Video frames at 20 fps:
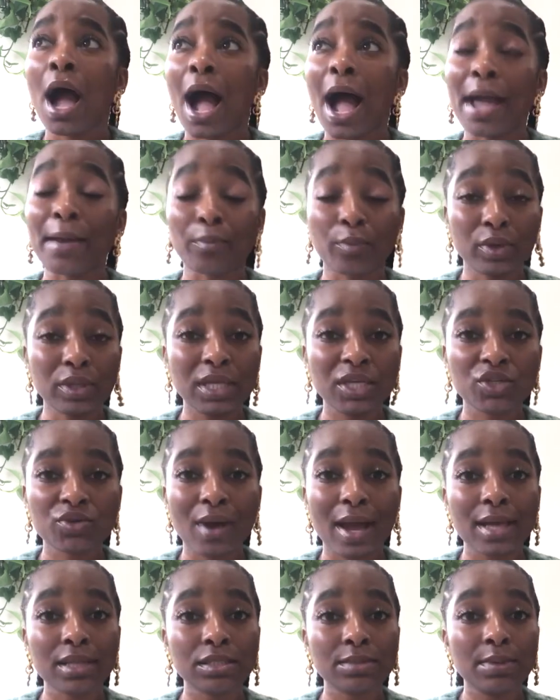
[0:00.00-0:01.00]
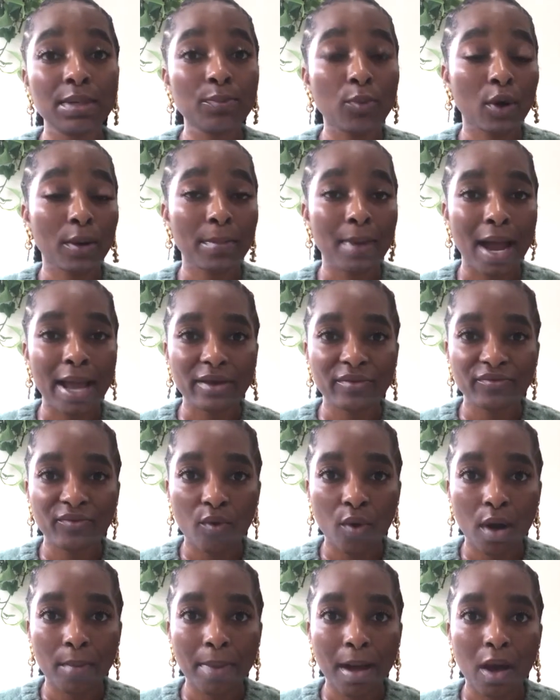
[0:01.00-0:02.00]
I'm really trying to be more
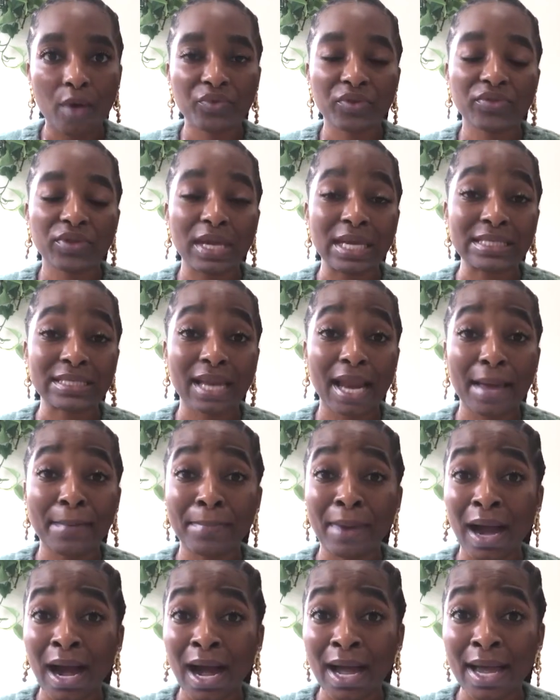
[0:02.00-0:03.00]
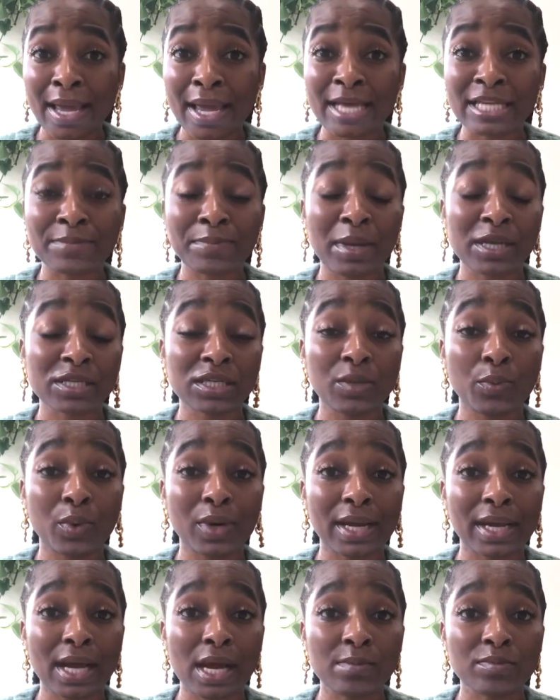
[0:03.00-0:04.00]
mindful about the things that I buy, especially
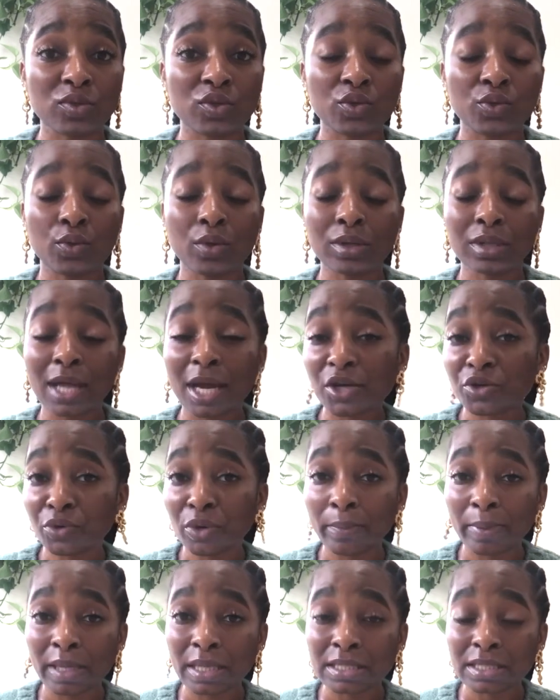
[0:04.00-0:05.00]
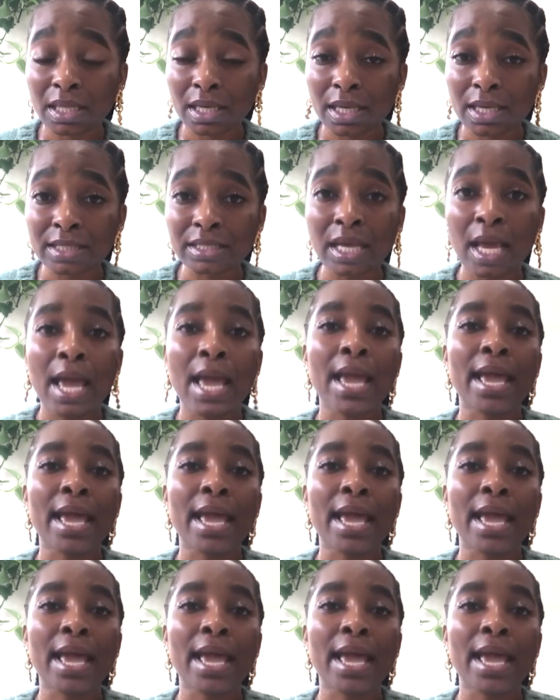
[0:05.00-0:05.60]
when it comes to luxury pieces,